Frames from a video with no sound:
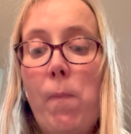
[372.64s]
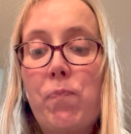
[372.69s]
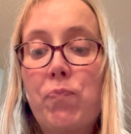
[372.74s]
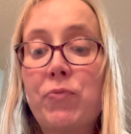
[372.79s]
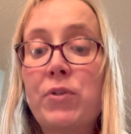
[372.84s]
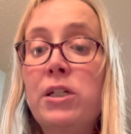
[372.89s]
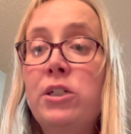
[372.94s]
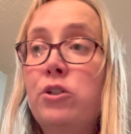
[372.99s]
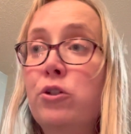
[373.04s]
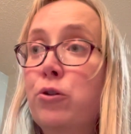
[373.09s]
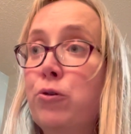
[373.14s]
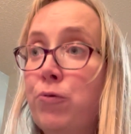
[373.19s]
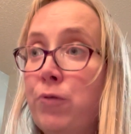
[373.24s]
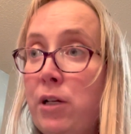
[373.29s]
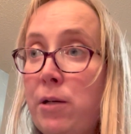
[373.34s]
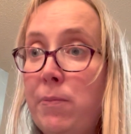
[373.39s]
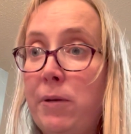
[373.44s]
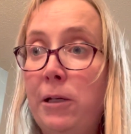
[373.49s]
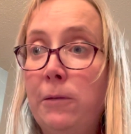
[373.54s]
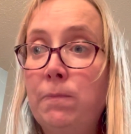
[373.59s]
It's
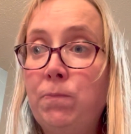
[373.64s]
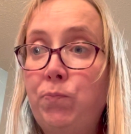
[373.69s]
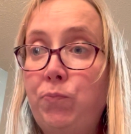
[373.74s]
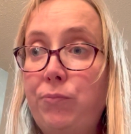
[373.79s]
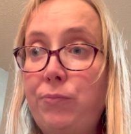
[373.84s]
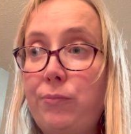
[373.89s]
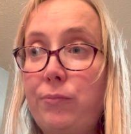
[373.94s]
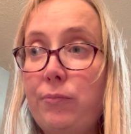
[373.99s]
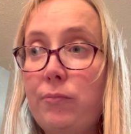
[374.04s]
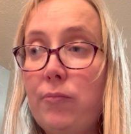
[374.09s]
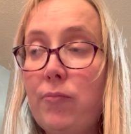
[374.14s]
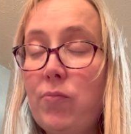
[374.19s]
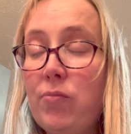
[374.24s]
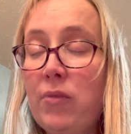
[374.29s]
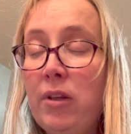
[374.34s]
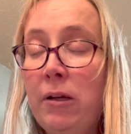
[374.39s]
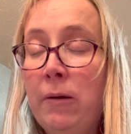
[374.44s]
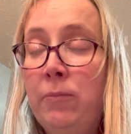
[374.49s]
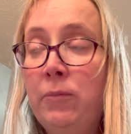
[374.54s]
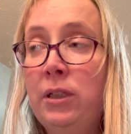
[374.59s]
creamy,
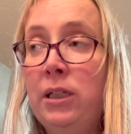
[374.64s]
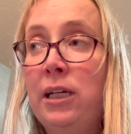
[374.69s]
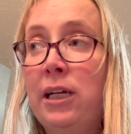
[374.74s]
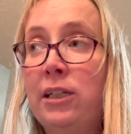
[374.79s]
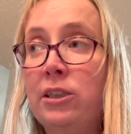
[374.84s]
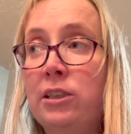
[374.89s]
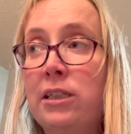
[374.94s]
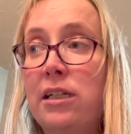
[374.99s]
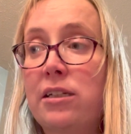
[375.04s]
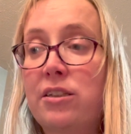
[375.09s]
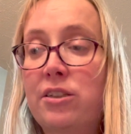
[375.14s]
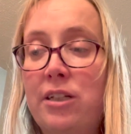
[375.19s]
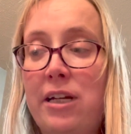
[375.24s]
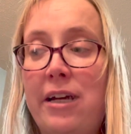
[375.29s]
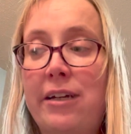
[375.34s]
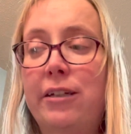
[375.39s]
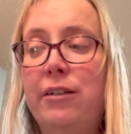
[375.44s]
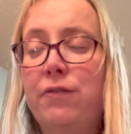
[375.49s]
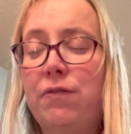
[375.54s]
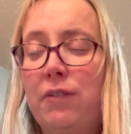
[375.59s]
and it has that
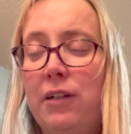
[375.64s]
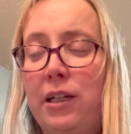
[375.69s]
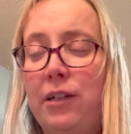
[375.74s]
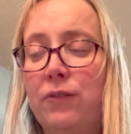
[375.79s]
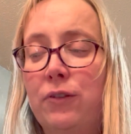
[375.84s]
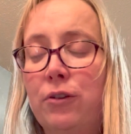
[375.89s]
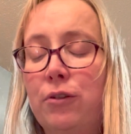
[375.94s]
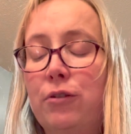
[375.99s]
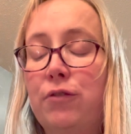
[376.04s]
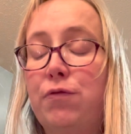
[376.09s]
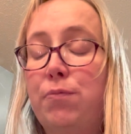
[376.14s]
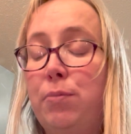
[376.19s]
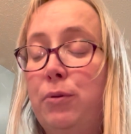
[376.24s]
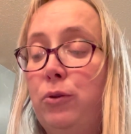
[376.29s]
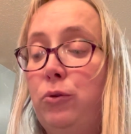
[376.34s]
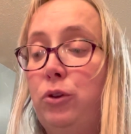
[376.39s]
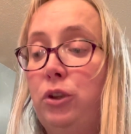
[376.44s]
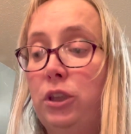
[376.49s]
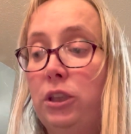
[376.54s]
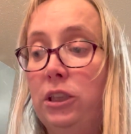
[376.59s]
tangy flavor of blue
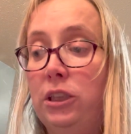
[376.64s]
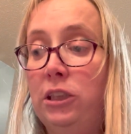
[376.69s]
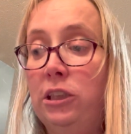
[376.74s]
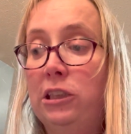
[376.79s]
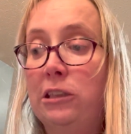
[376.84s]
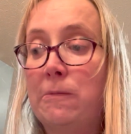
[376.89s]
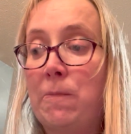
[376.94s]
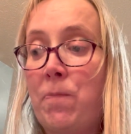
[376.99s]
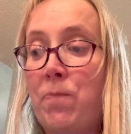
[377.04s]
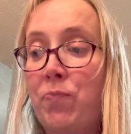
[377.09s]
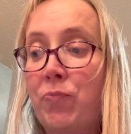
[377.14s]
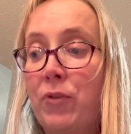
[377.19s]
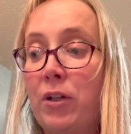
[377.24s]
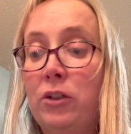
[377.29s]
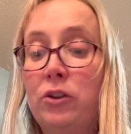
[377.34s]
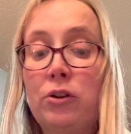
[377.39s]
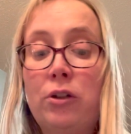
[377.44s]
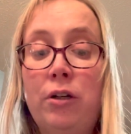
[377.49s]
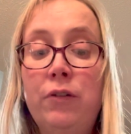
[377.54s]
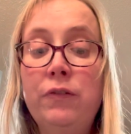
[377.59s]
cheese. It's
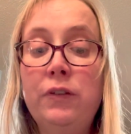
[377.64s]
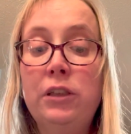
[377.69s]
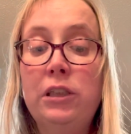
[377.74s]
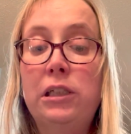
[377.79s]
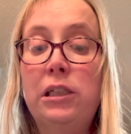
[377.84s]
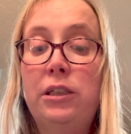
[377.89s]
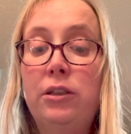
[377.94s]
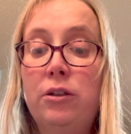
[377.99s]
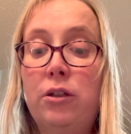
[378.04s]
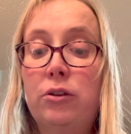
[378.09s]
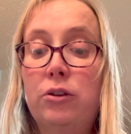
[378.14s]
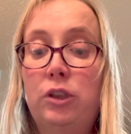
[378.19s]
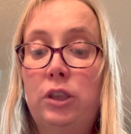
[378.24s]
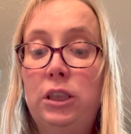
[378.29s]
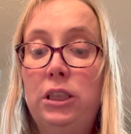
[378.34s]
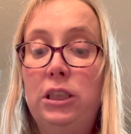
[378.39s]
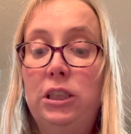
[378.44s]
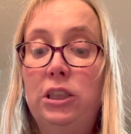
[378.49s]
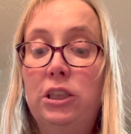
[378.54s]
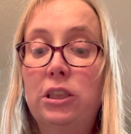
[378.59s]
obviously not
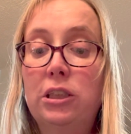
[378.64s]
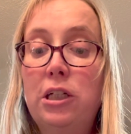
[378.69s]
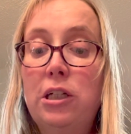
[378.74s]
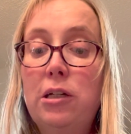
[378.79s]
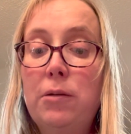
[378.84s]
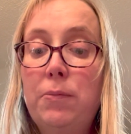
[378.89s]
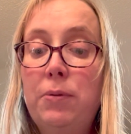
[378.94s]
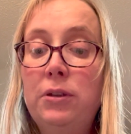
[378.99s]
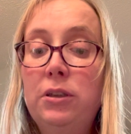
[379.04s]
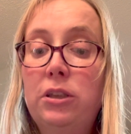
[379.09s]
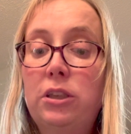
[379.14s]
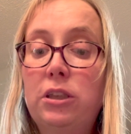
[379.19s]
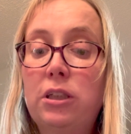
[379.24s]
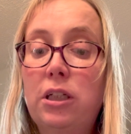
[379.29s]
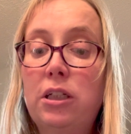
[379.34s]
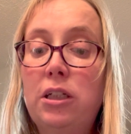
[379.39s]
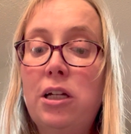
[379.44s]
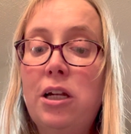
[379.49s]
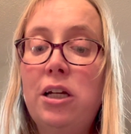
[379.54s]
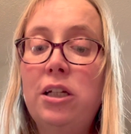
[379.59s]
cheese, but it's a
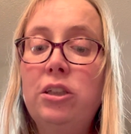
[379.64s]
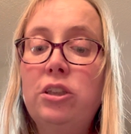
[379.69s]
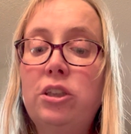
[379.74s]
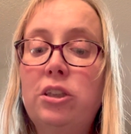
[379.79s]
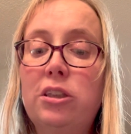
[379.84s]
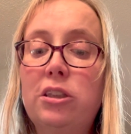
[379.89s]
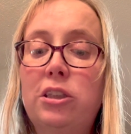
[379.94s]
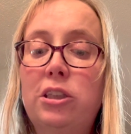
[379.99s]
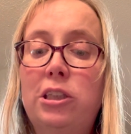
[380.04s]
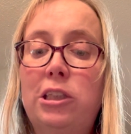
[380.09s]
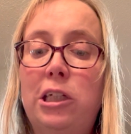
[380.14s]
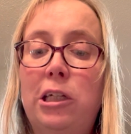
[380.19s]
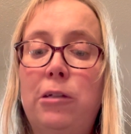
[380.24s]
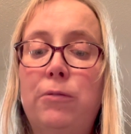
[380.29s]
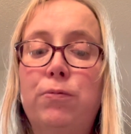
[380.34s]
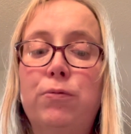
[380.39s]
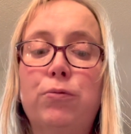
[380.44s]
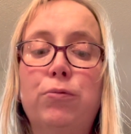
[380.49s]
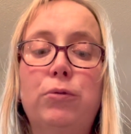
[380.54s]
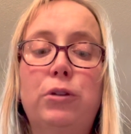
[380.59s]
nice
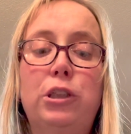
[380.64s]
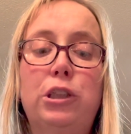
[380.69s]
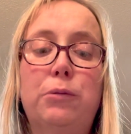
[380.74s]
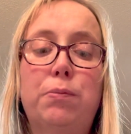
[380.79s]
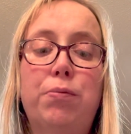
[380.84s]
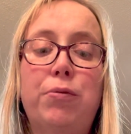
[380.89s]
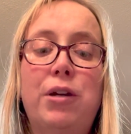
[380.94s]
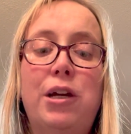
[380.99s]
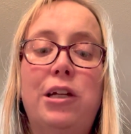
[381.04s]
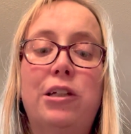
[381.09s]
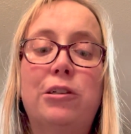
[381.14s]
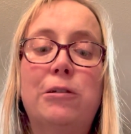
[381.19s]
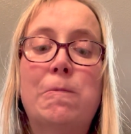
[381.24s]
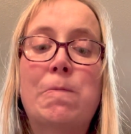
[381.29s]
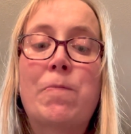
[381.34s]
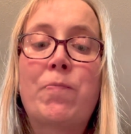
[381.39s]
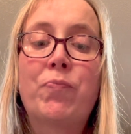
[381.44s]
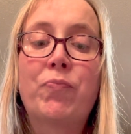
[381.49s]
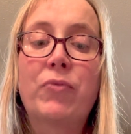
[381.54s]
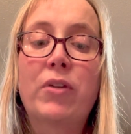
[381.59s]
savory spread,
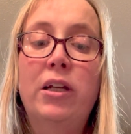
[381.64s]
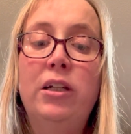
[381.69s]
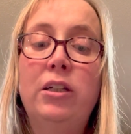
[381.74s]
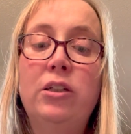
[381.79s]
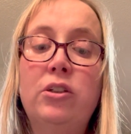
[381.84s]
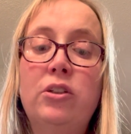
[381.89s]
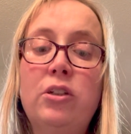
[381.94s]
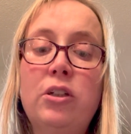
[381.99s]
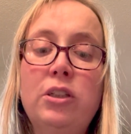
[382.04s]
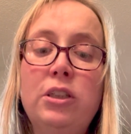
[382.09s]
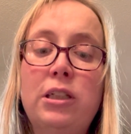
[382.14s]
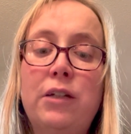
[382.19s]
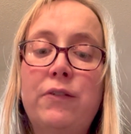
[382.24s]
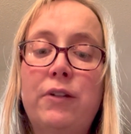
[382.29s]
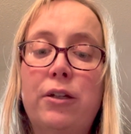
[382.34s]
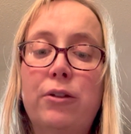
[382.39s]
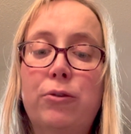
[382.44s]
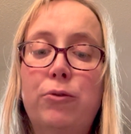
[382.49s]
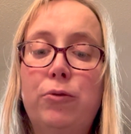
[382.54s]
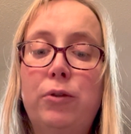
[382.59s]
and it does have
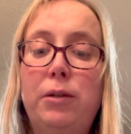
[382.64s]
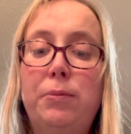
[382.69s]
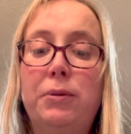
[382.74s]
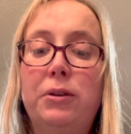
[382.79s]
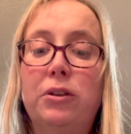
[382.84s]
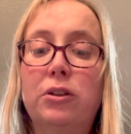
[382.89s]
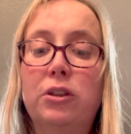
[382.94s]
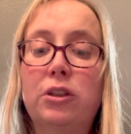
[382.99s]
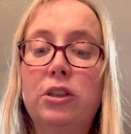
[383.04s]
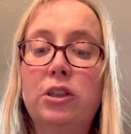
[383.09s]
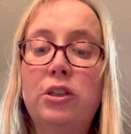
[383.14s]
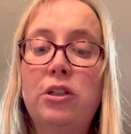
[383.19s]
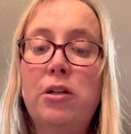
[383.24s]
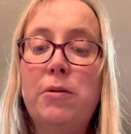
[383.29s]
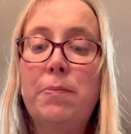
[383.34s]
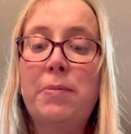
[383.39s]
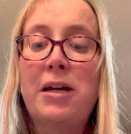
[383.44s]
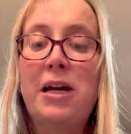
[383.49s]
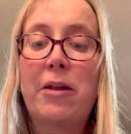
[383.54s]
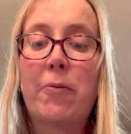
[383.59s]
that creaminess. It's not
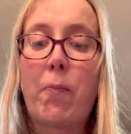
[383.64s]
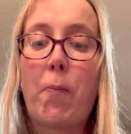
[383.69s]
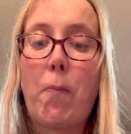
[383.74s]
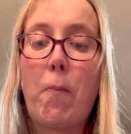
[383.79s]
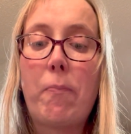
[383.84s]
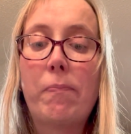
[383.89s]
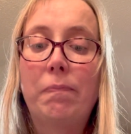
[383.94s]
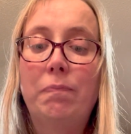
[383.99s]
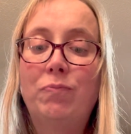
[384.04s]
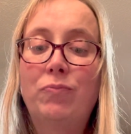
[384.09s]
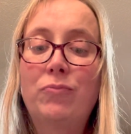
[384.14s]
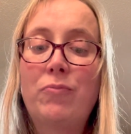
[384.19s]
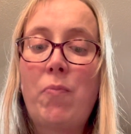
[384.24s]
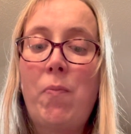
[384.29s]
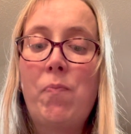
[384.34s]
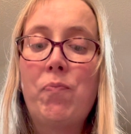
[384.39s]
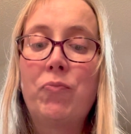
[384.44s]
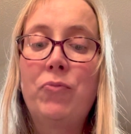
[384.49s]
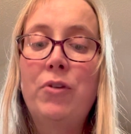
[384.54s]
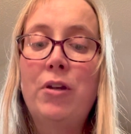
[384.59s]
bad.
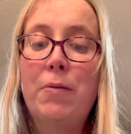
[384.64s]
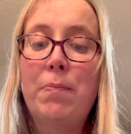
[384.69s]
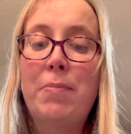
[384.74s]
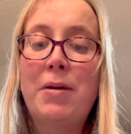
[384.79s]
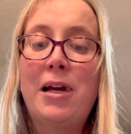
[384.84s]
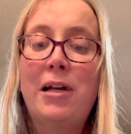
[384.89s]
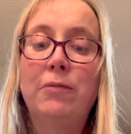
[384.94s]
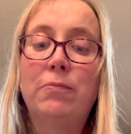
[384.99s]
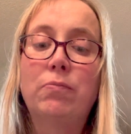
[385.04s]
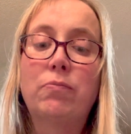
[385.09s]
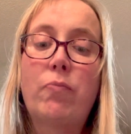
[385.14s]
Not bad.